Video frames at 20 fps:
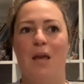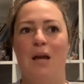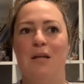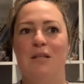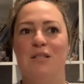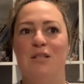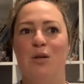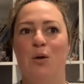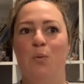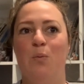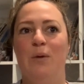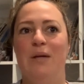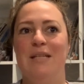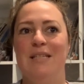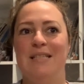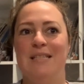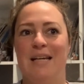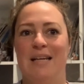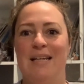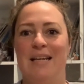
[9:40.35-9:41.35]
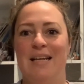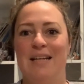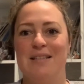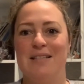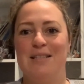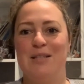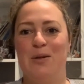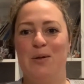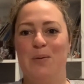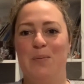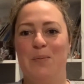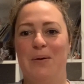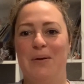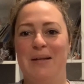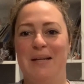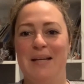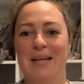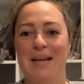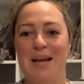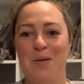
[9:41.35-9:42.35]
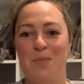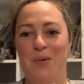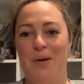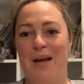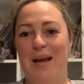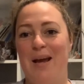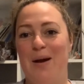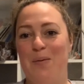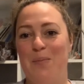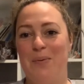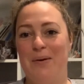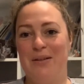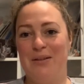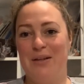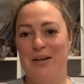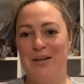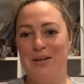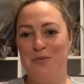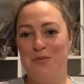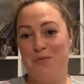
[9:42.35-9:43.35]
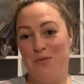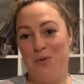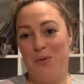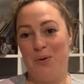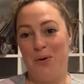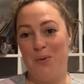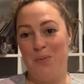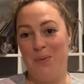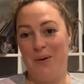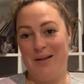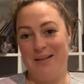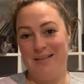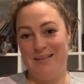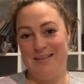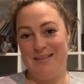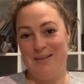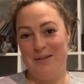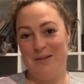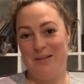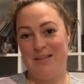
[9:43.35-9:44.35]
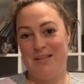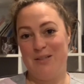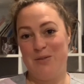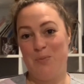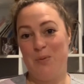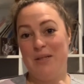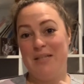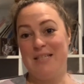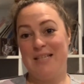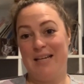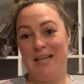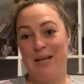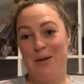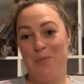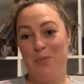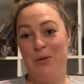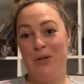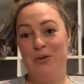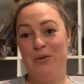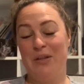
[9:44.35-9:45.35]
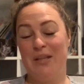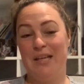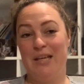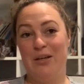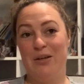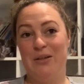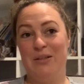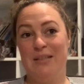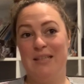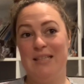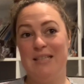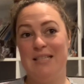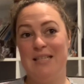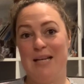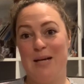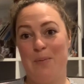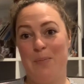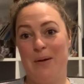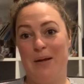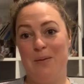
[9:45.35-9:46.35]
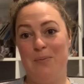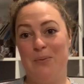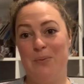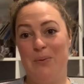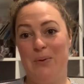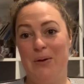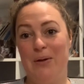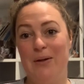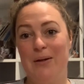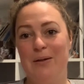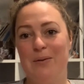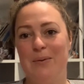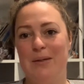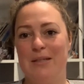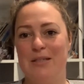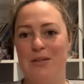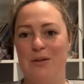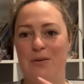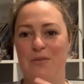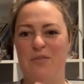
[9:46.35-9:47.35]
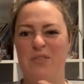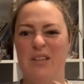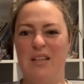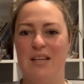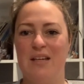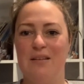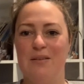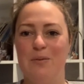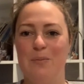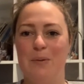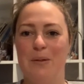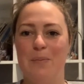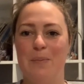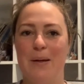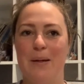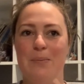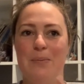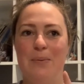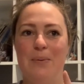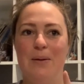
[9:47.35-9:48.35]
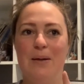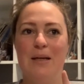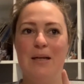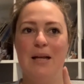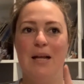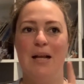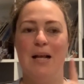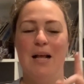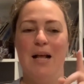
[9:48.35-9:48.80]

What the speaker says: And so we'd done our ceremony and were out by like 4:01 because we got there early, did our paperwork. We had to go fill out a little bit of paperwork.